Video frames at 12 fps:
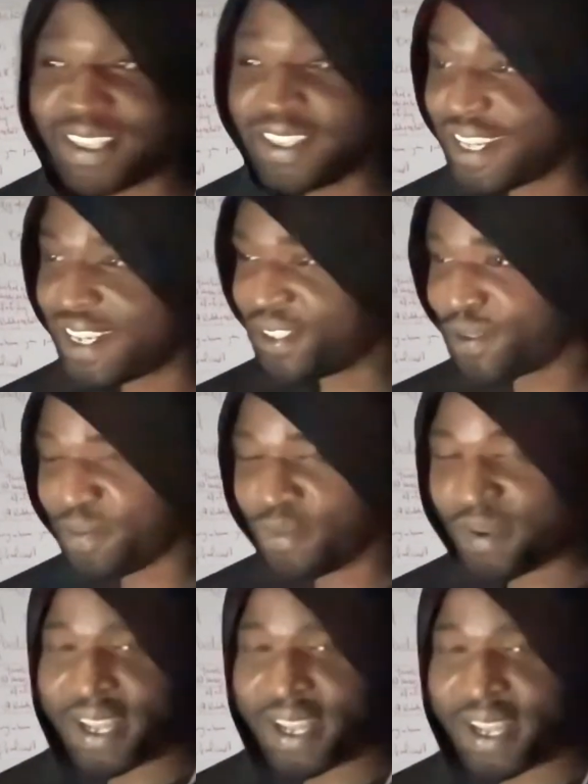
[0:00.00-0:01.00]
Let's get
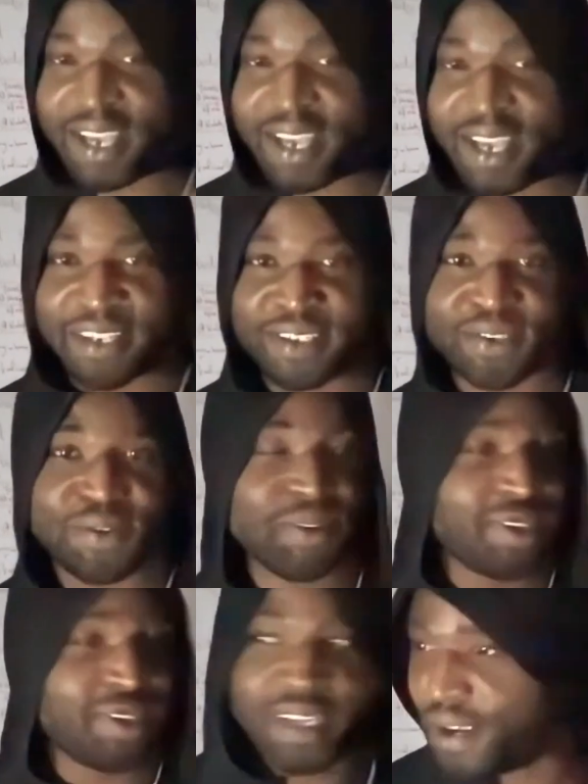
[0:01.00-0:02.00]
some lights
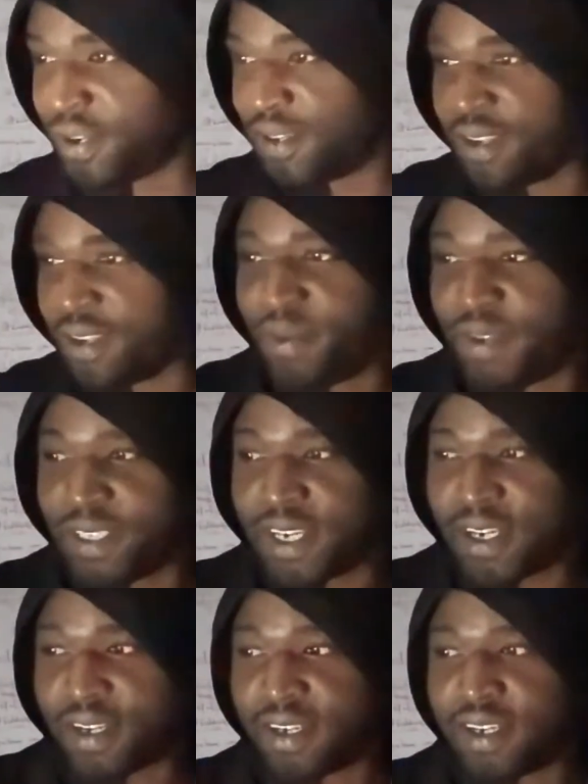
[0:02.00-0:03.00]
going. Hold on,
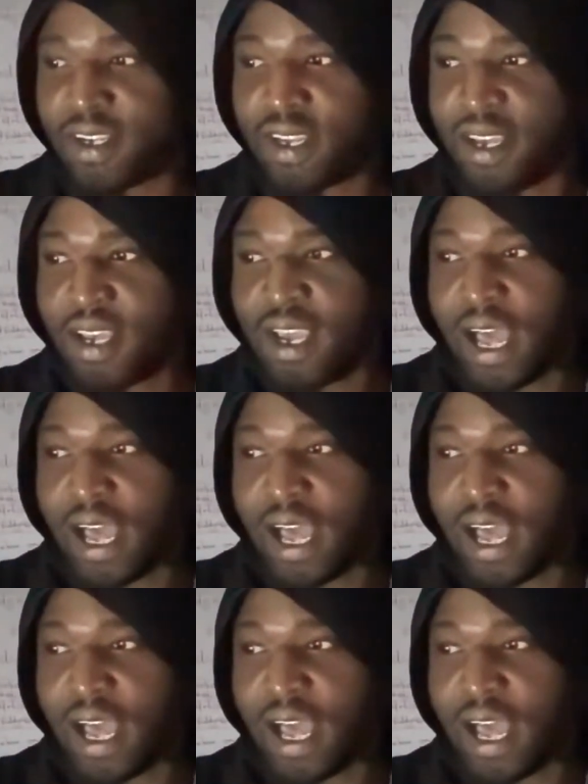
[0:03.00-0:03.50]
give me a second.